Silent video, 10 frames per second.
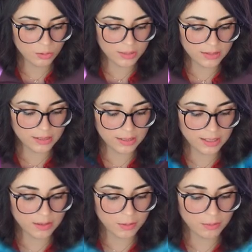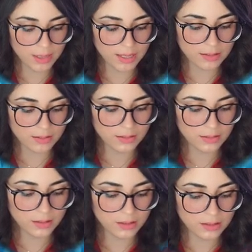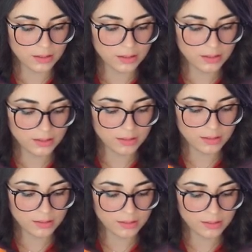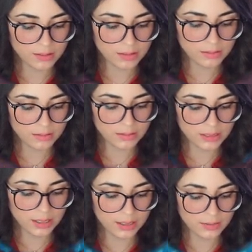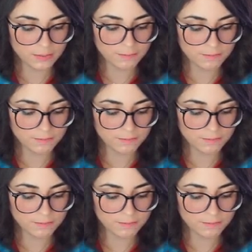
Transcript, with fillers: do anything against my minds. Look, they literally can't.